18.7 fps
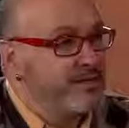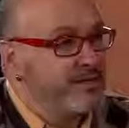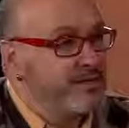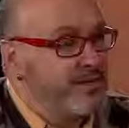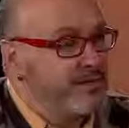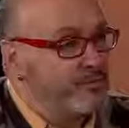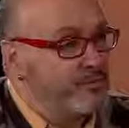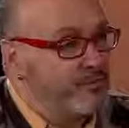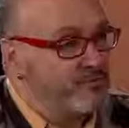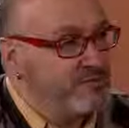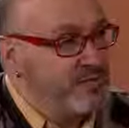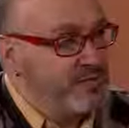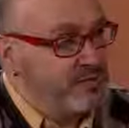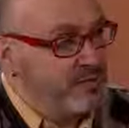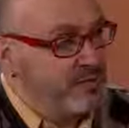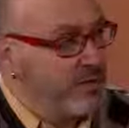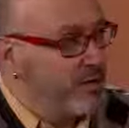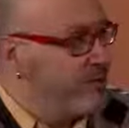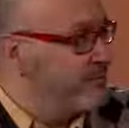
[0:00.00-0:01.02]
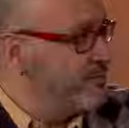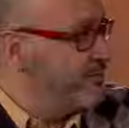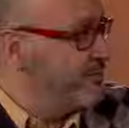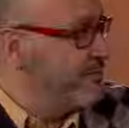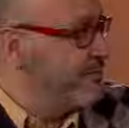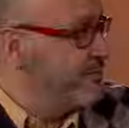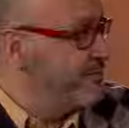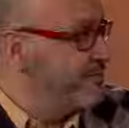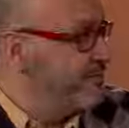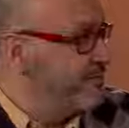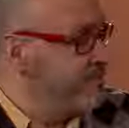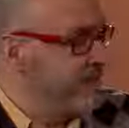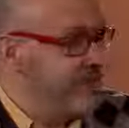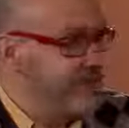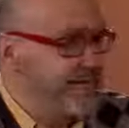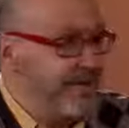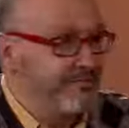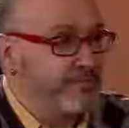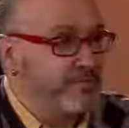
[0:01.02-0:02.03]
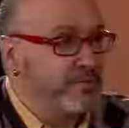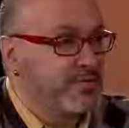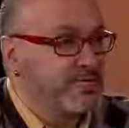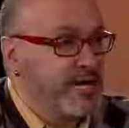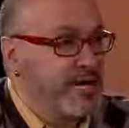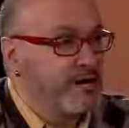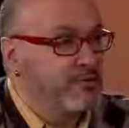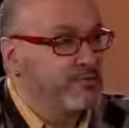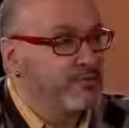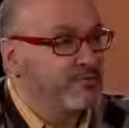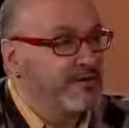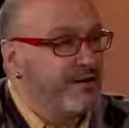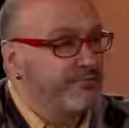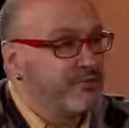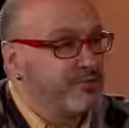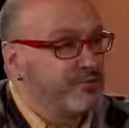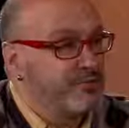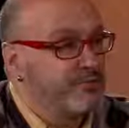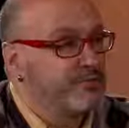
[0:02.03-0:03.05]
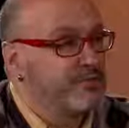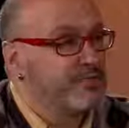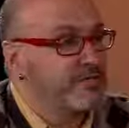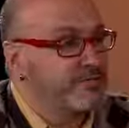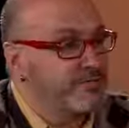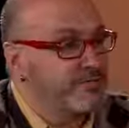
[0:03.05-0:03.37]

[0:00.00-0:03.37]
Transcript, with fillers: then moved in, you know, then yeah. when David retired, moved up to producing